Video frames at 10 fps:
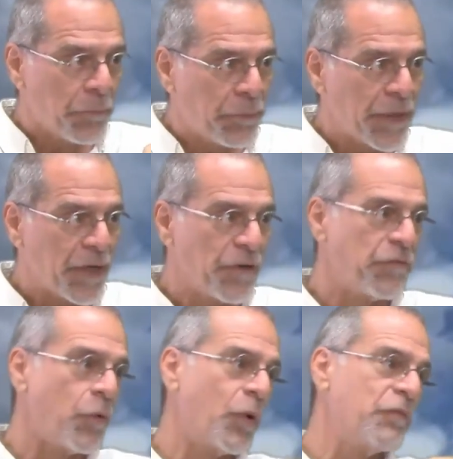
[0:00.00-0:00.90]
you're
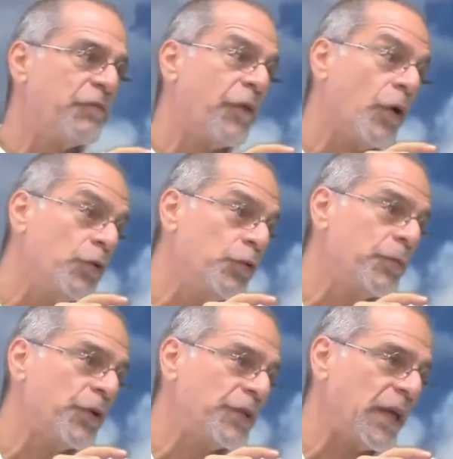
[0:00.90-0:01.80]
paying for what
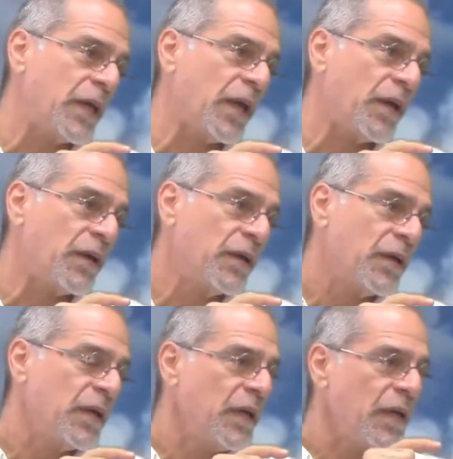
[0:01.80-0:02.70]
volume you're taking.
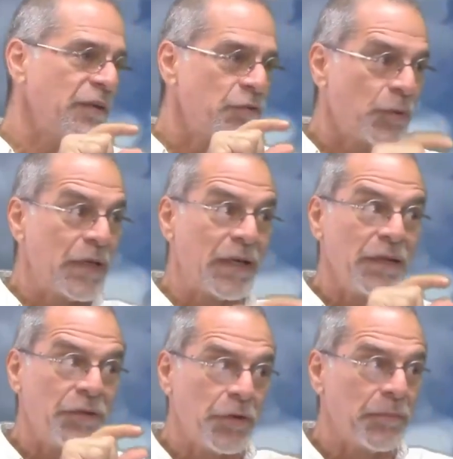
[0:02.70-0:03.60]
It is only a
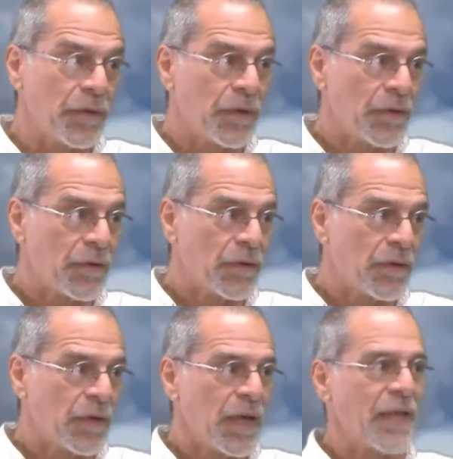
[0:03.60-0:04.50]
It's an
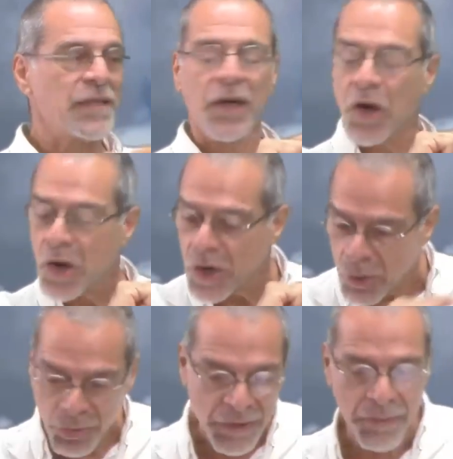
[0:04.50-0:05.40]
accounting. It's an
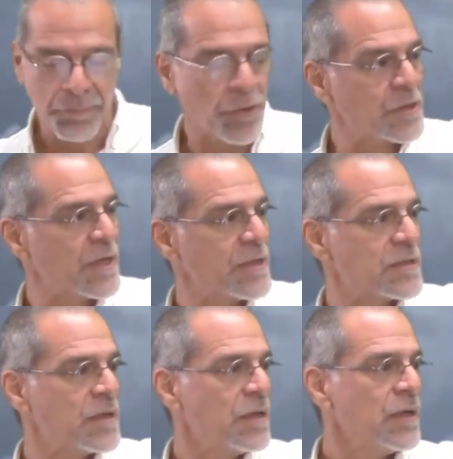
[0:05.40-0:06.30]
accounting
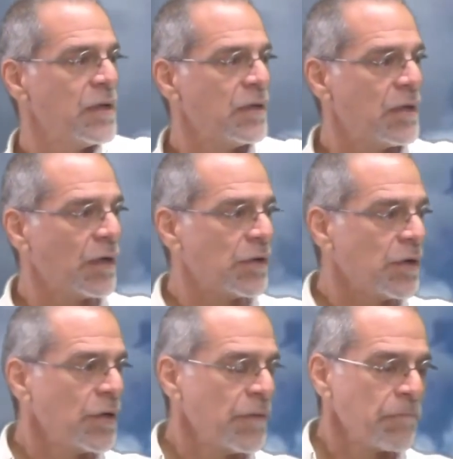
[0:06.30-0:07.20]
process right. that
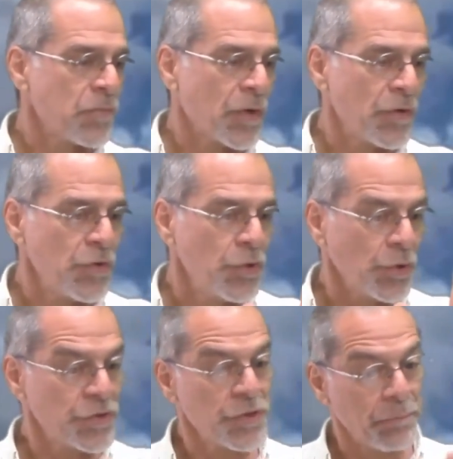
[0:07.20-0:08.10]

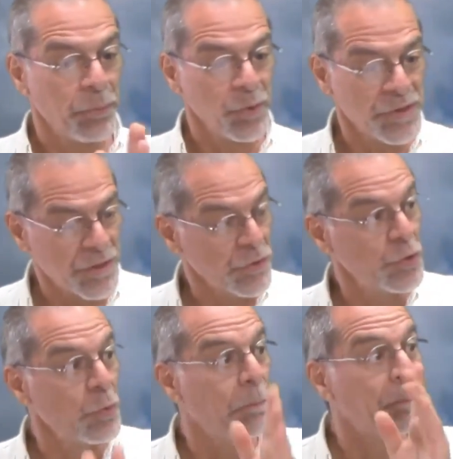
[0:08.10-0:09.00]
you're supposed to,
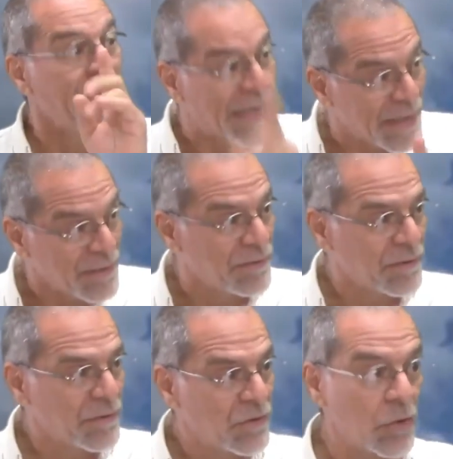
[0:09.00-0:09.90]
you
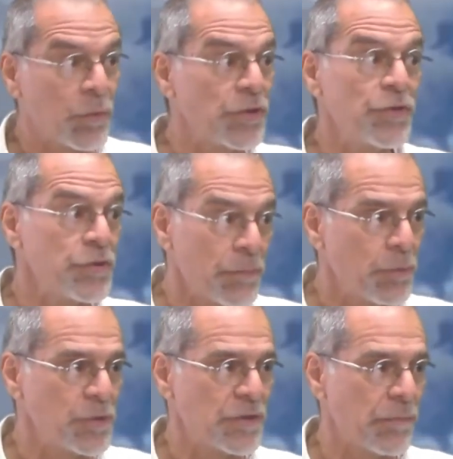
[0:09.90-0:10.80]
paid, not what you're
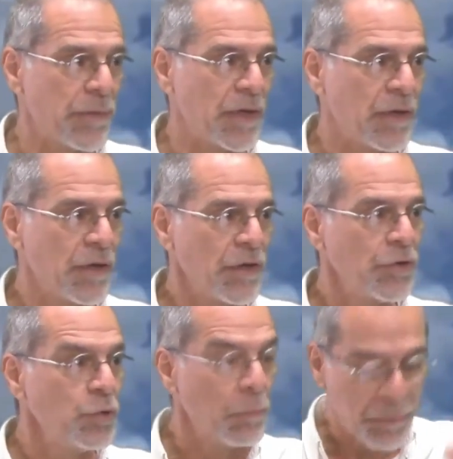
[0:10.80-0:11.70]
supposed to pay.
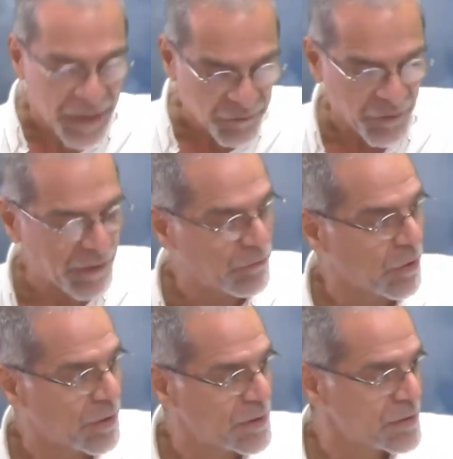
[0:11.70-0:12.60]
You paid
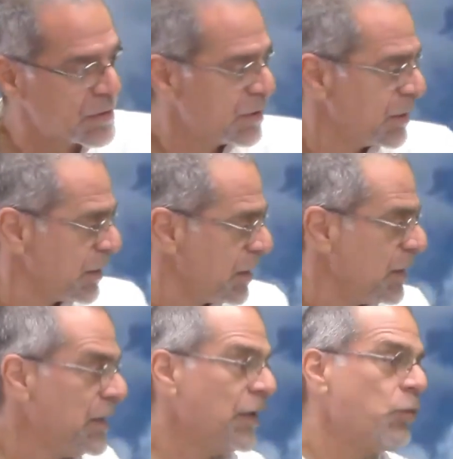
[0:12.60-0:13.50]
$5
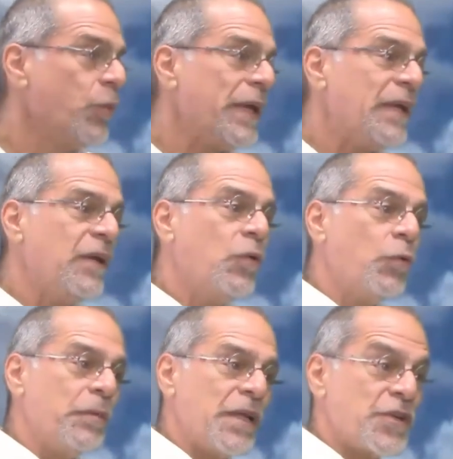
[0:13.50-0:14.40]
did we, the home